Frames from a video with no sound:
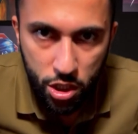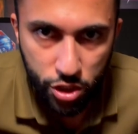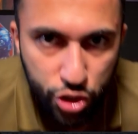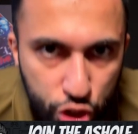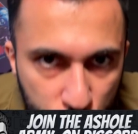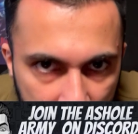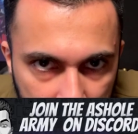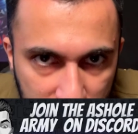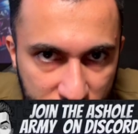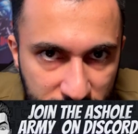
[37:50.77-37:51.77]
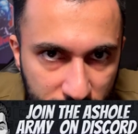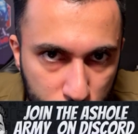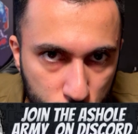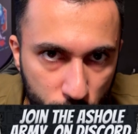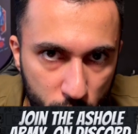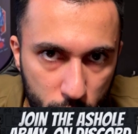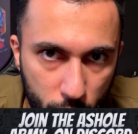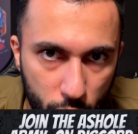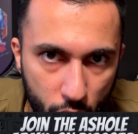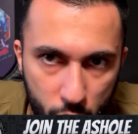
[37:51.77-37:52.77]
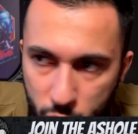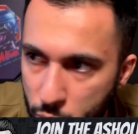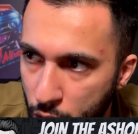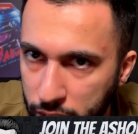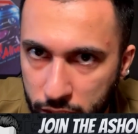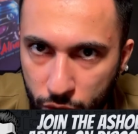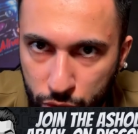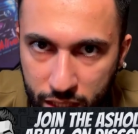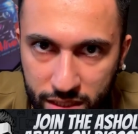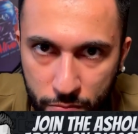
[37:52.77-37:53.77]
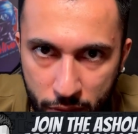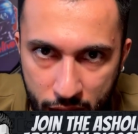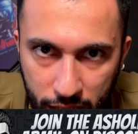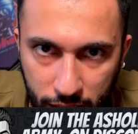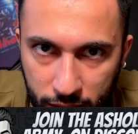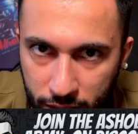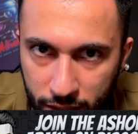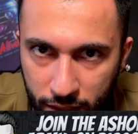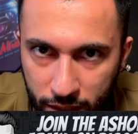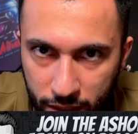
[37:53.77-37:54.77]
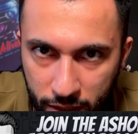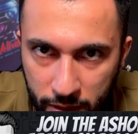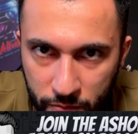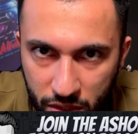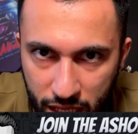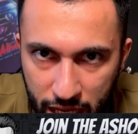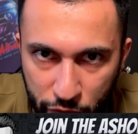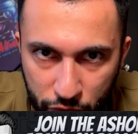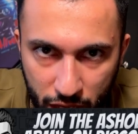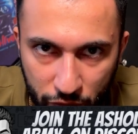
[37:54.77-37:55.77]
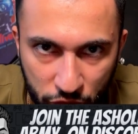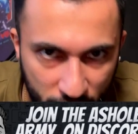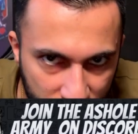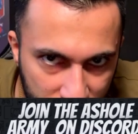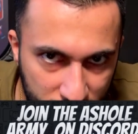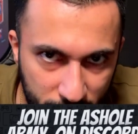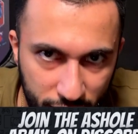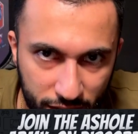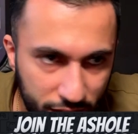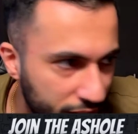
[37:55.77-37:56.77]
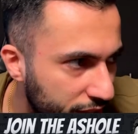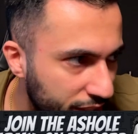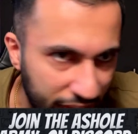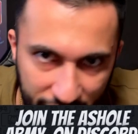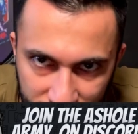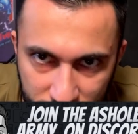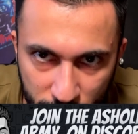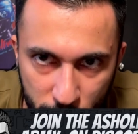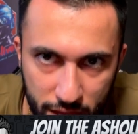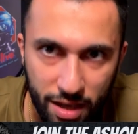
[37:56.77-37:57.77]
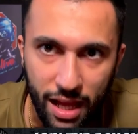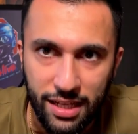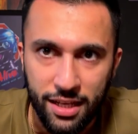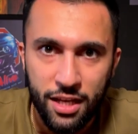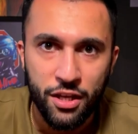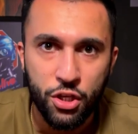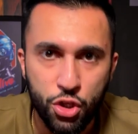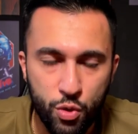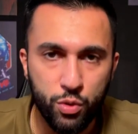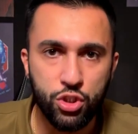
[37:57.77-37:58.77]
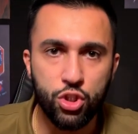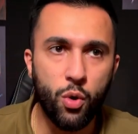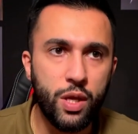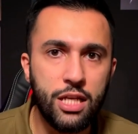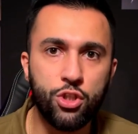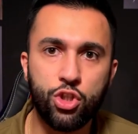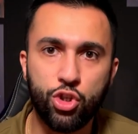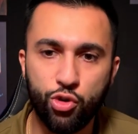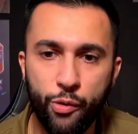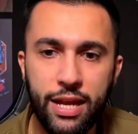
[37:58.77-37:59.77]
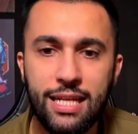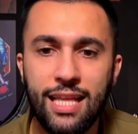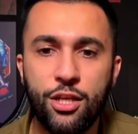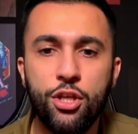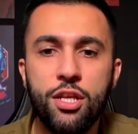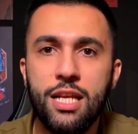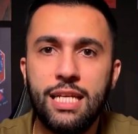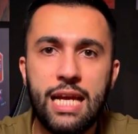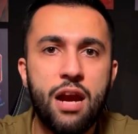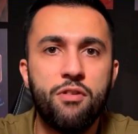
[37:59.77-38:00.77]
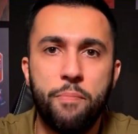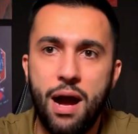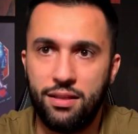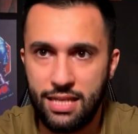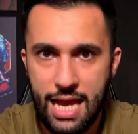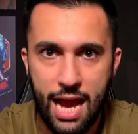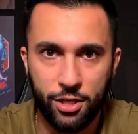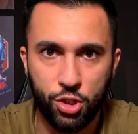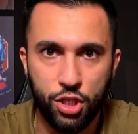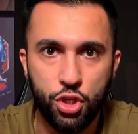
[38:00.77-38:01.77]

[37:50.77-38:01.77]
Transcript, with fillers: Shit, this is true. Oh my god, this man, if if he can he do it? Like you were so intrigued that you didn't care about the action.